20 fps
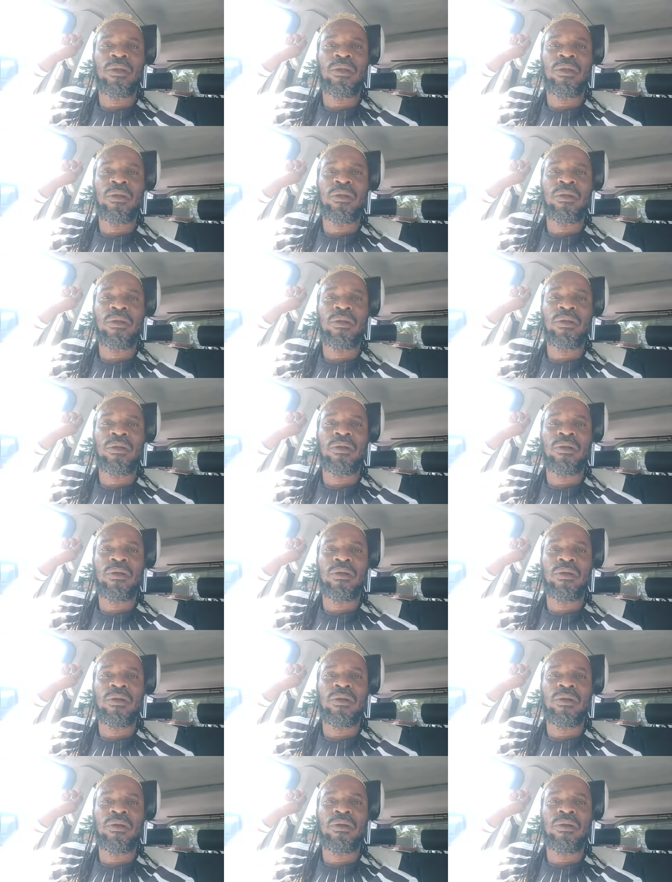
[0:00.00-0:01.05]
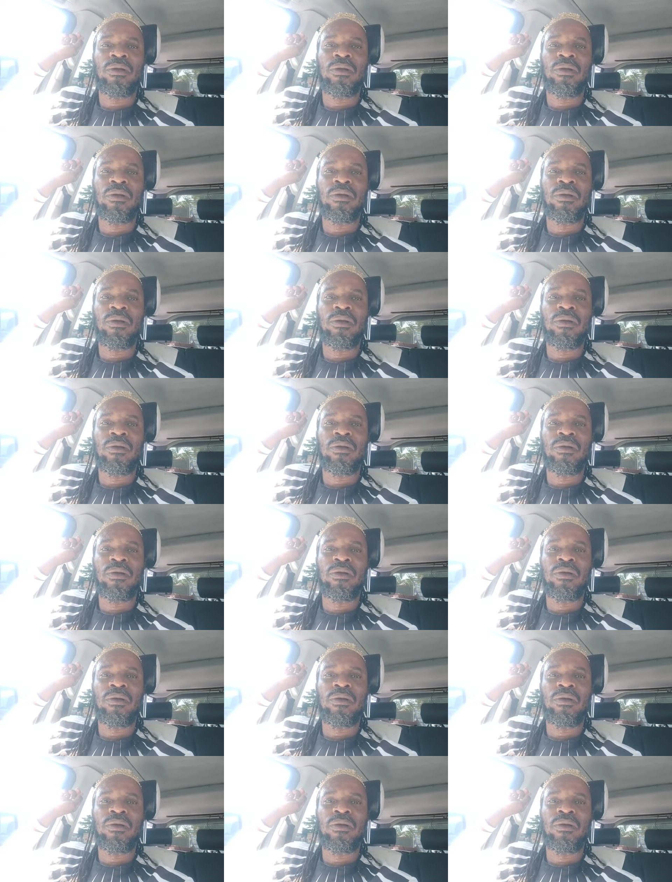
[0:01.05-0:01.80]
(silence)